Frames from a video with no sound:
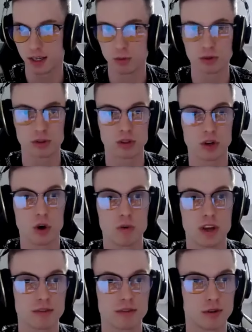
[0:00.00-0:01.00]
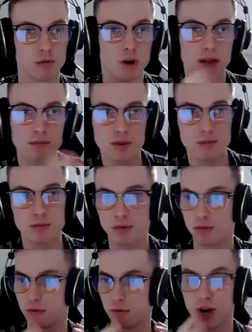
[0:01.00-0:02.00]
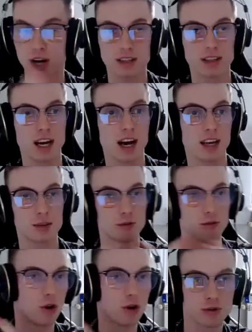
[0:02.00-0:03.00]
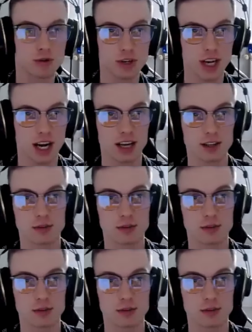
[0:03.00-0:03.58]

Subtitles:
I was going from one guy to other guy,